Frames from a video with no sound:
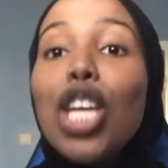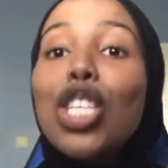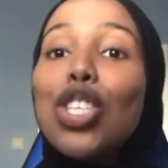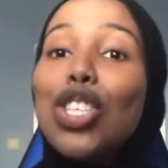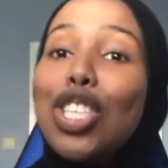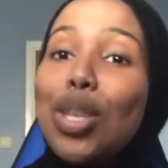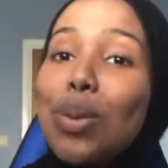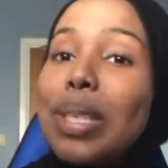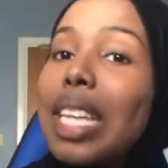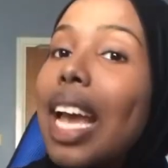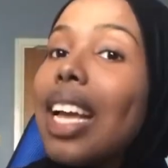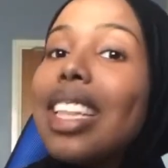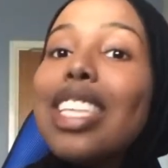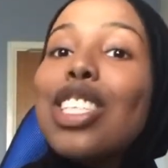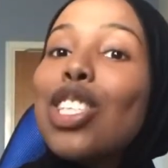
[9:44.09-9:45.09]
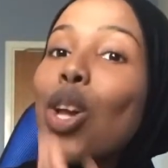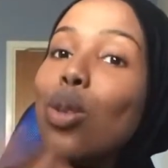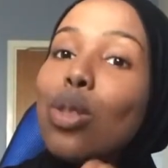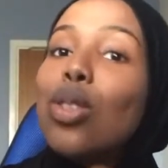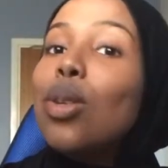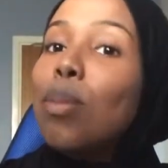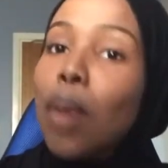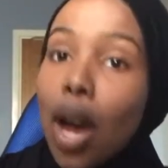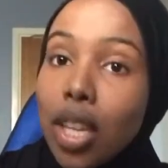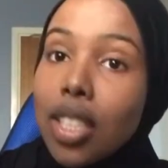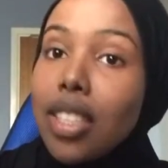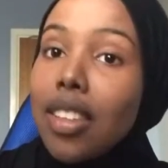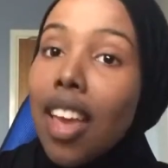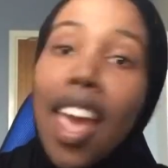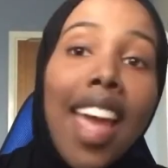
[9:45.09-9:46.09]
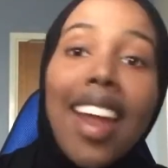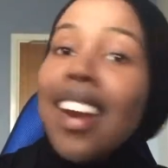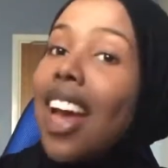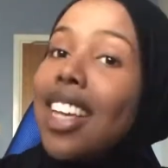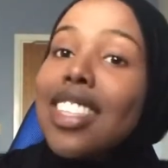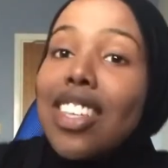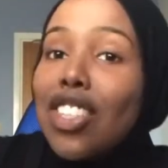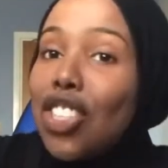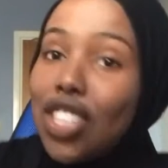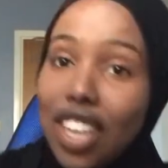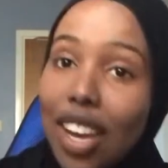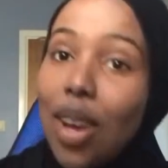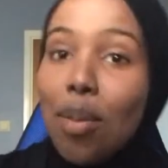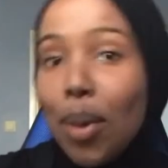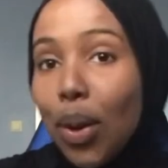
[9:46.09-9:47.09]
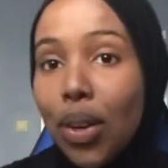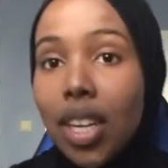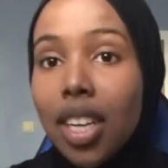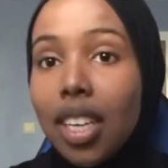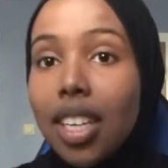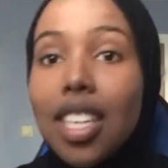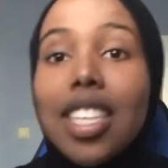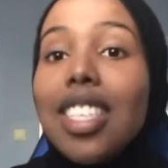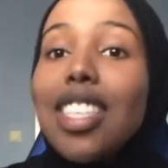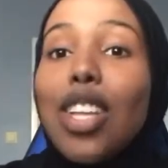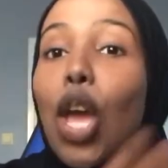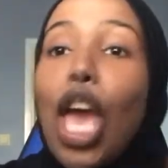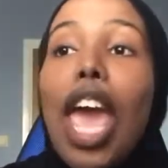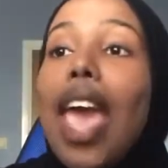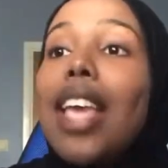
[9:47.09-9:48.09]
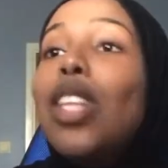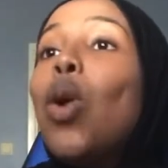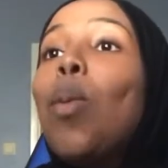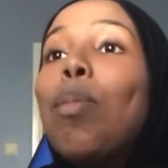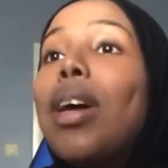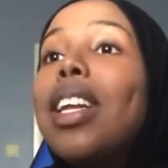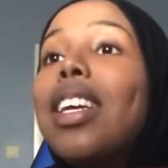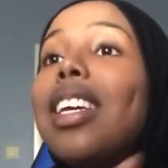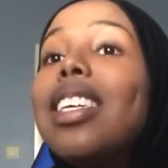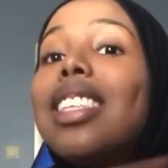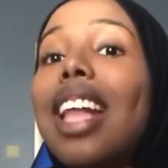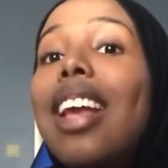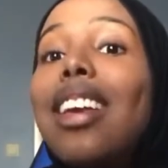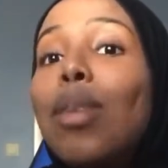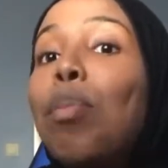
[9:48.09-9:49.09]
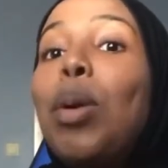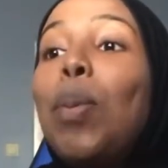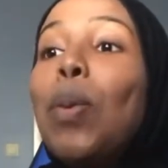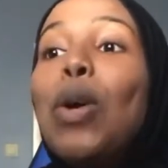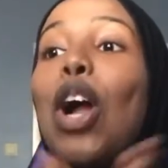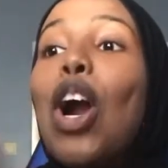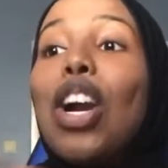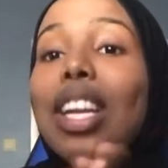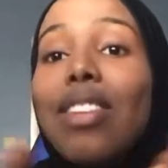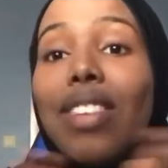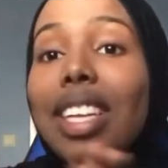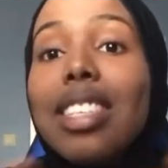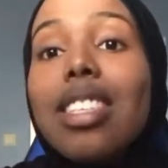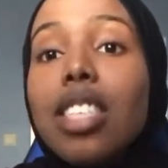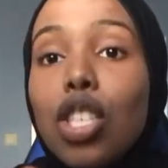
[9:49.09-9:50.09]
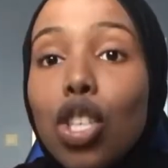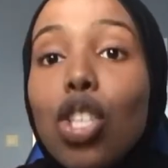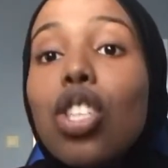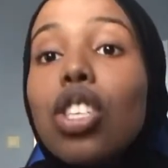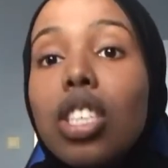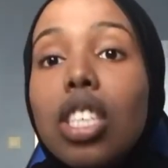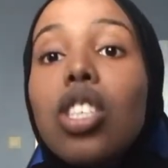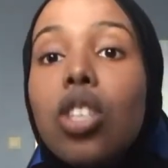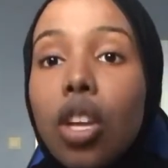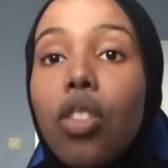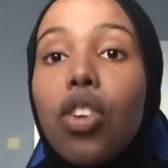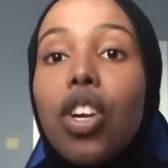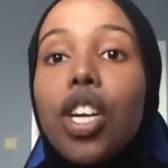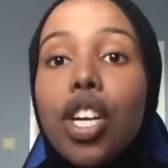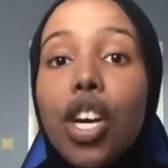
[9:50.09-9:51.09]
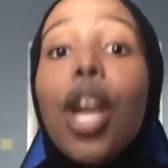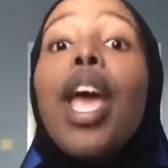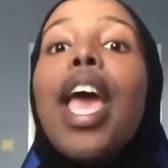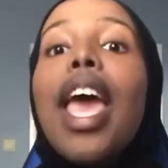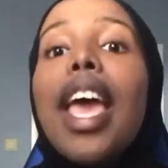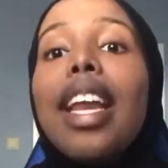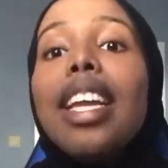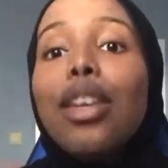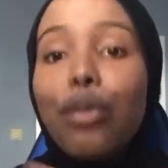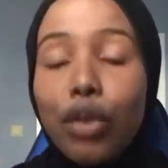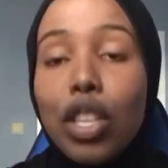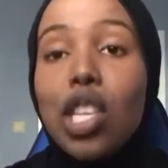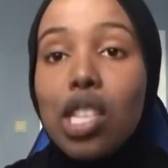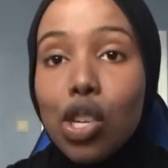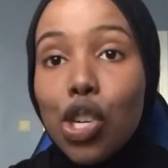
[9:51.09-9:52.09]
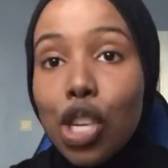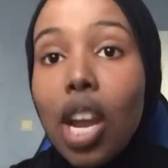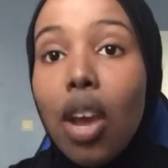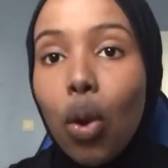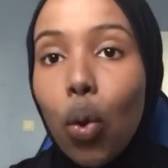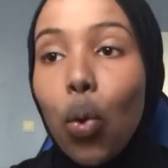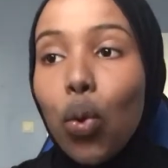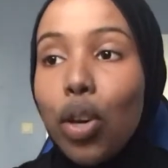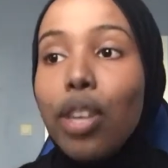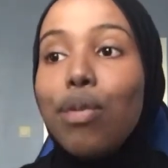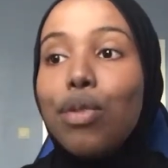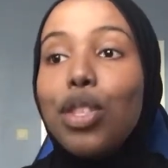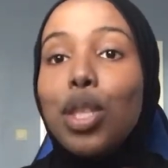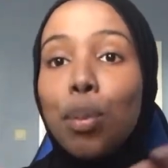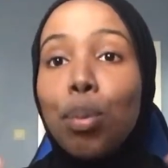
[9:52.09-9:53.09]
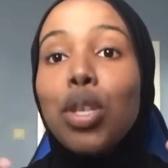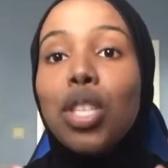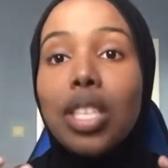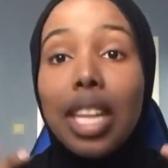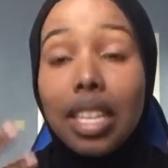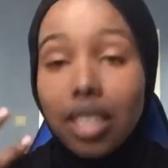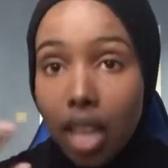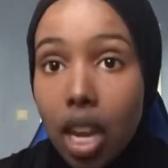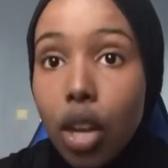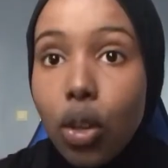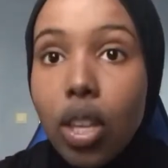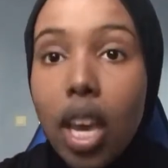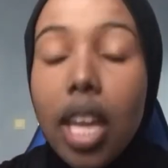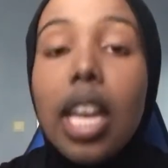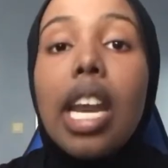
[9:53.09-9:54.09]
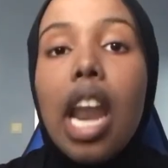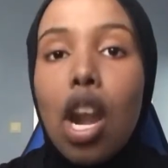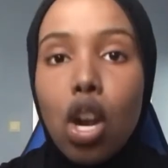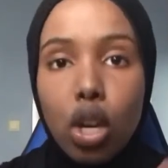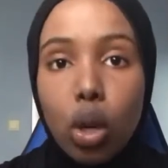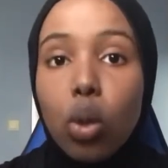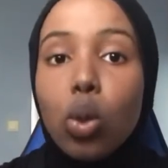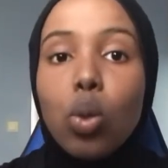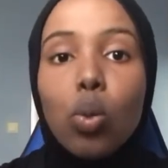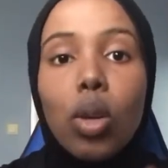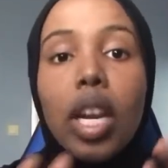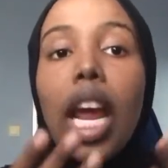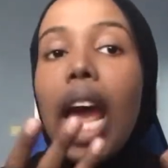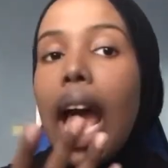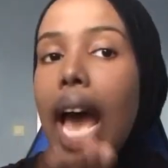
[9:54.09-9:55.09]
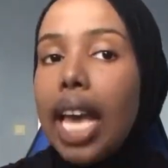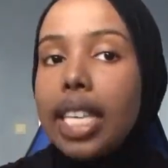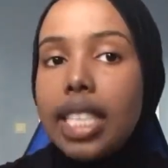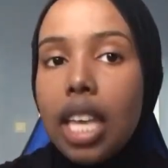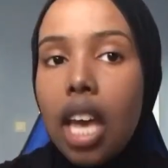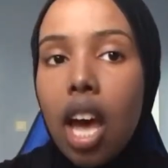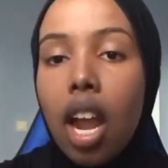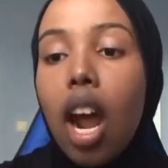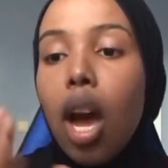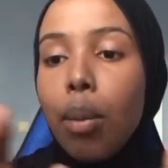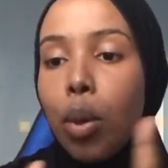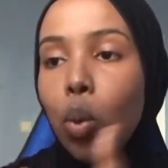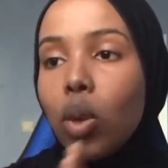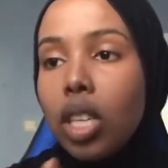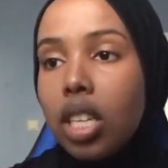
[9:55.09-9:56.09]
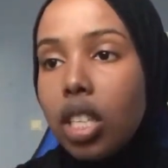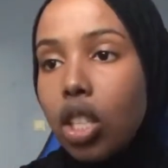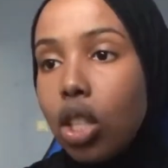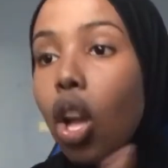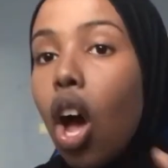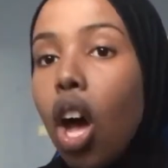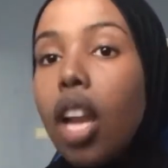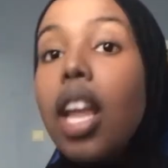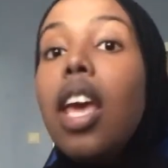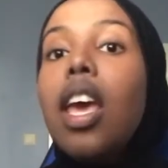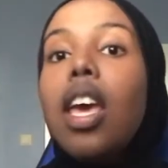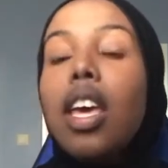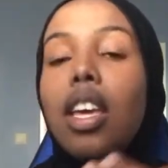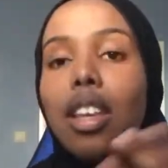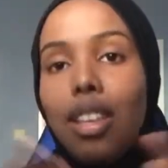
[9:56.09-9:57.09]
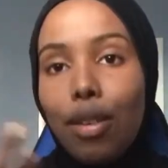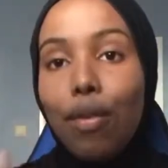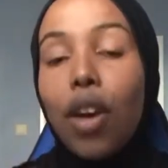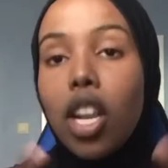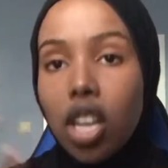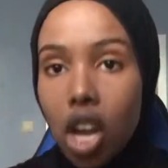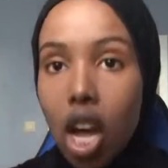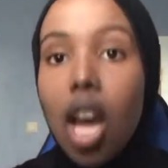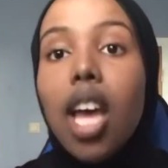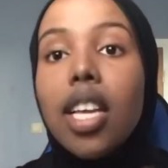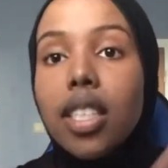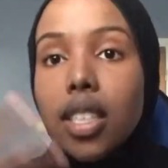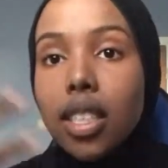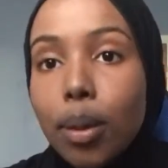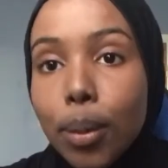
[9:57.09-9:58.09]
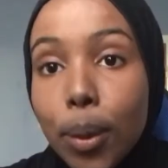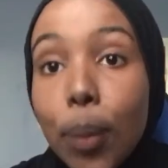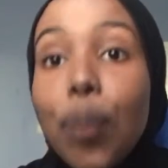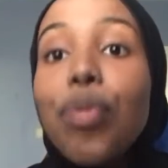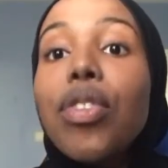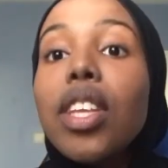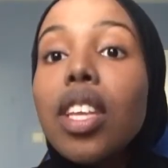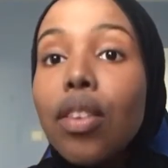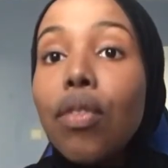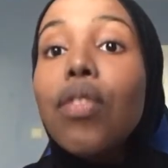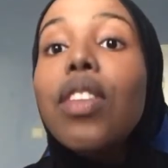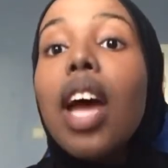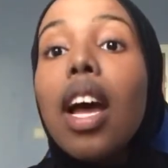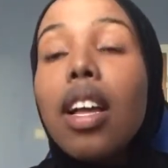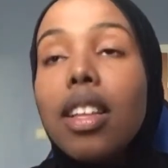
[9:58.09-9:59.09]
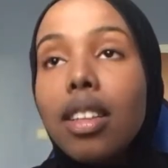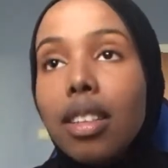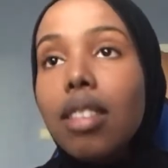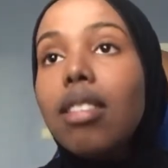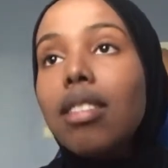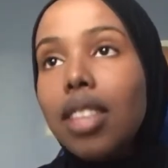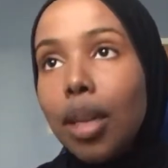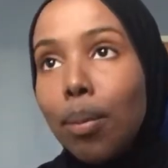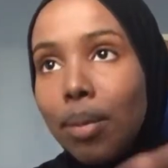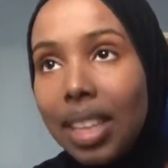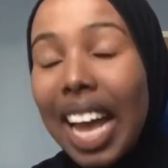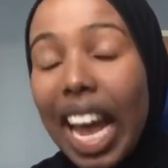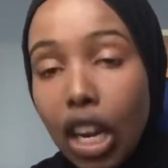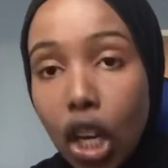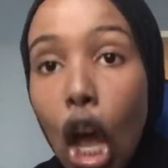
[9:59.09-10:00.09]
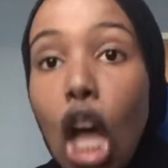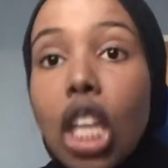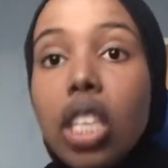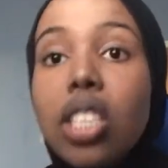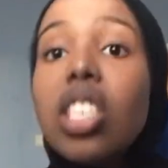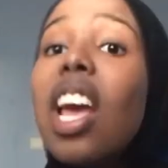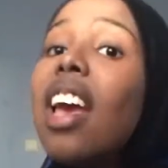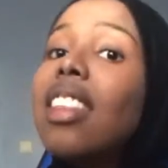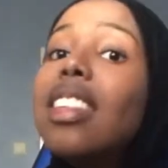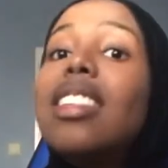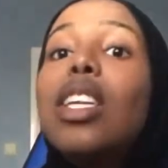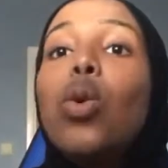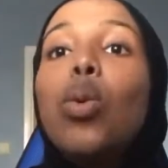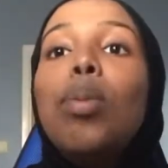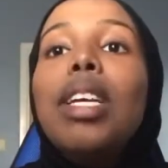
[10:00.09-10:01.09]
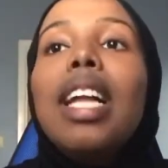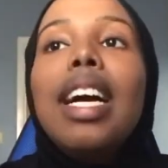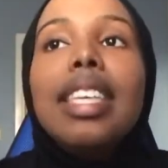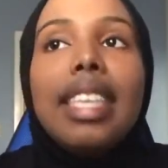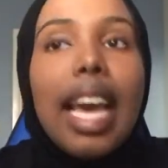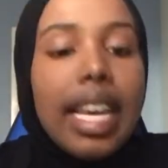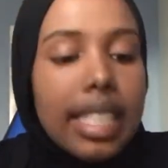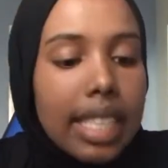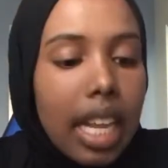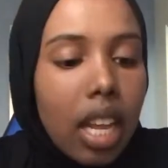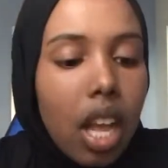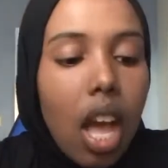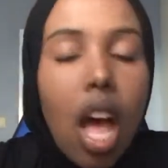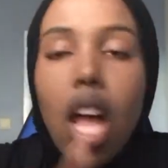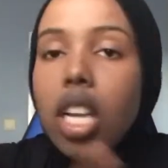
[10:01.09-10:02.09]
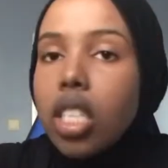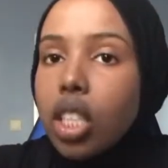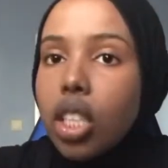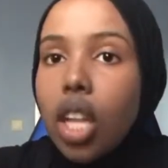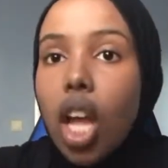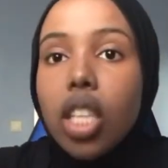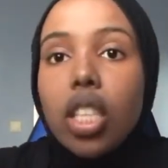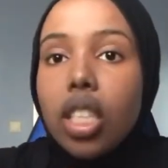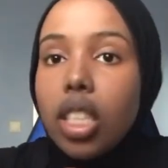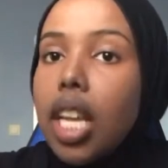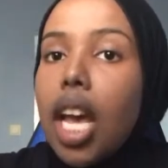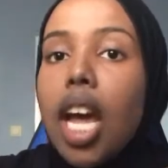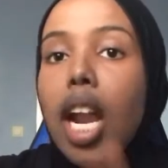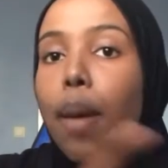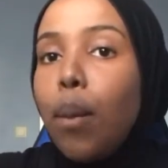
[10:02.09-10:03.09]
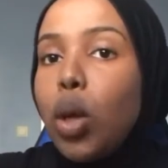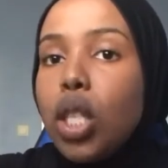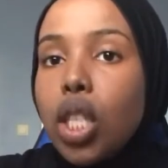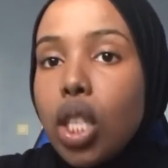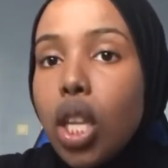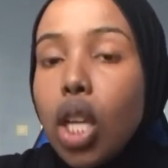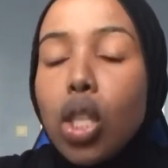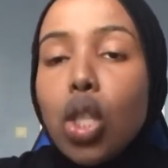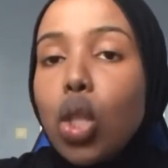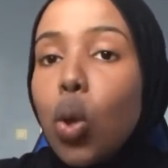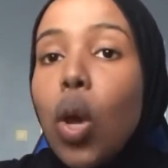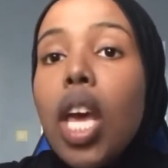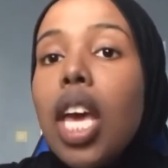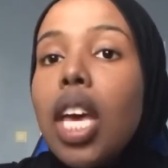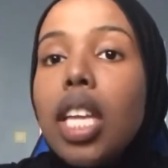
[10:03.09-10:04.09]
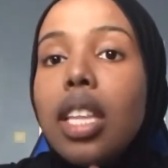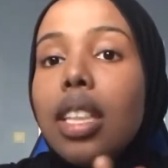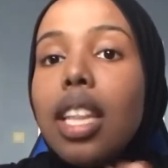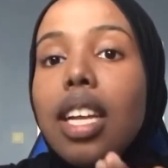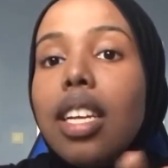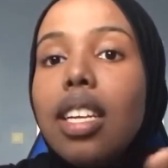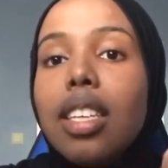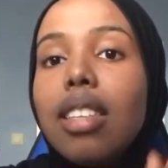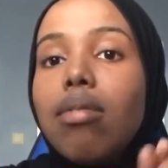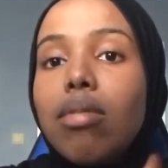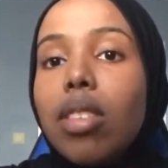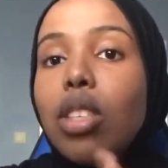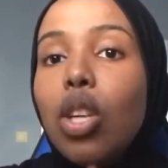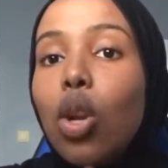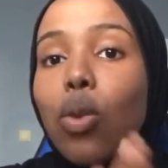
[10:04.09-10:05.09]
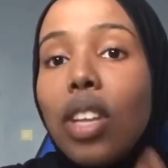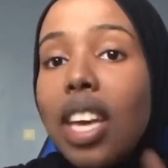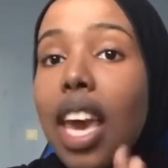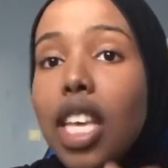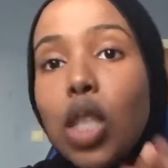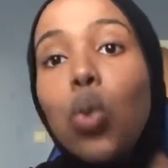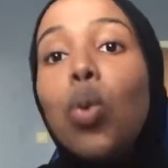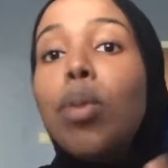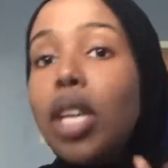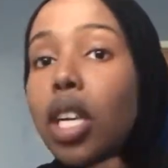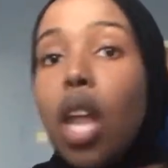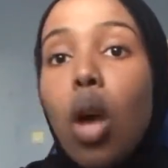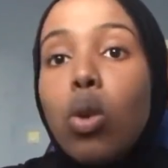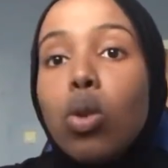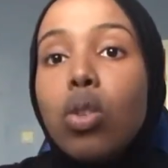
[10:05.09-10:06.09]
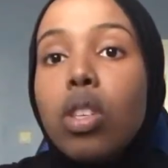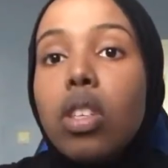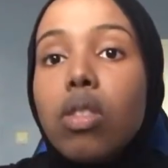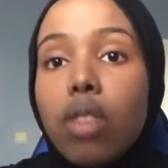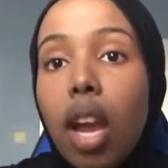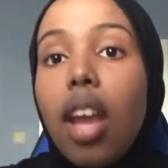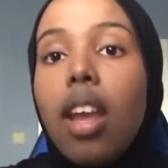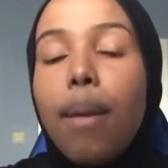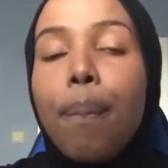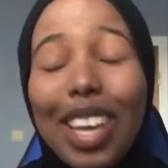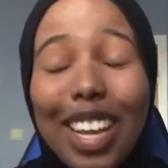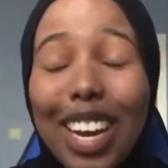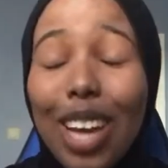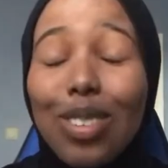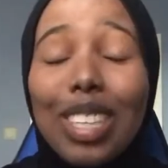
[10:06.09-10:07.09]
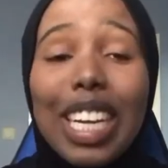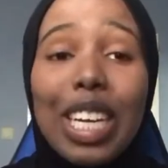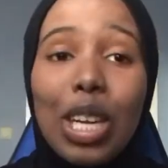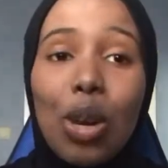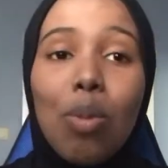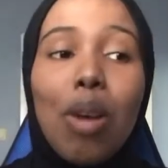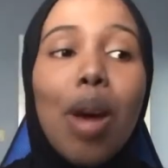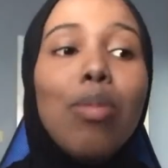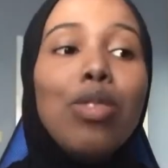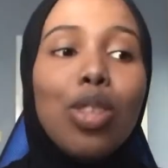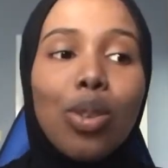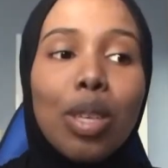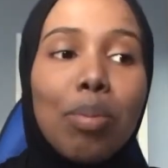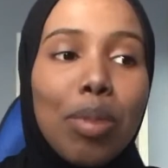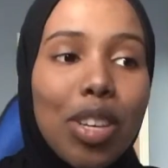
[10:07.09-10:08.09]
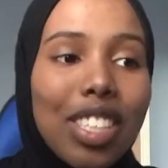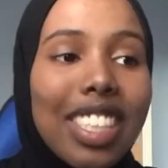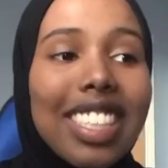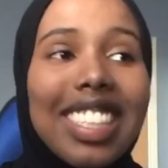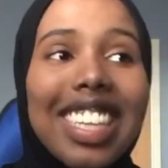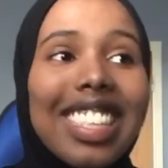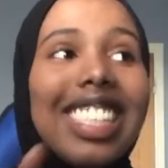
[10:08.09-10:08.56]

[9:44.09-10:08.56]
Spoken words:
So she was like, let's go to the mosque and ask a sheikh about it. Because ain't nobody, like, people aren't even listening to each other here. And if it's a sheikh or if it's a person that's educated and knows what is haram and what is not, if Allah has given that, them that knowledge, then they would be like, yeah, it's alcohol, it's not, haram or it's not. So then, the, you know, the case would be closed, right? And I was like, no, mom, don't embarrass us.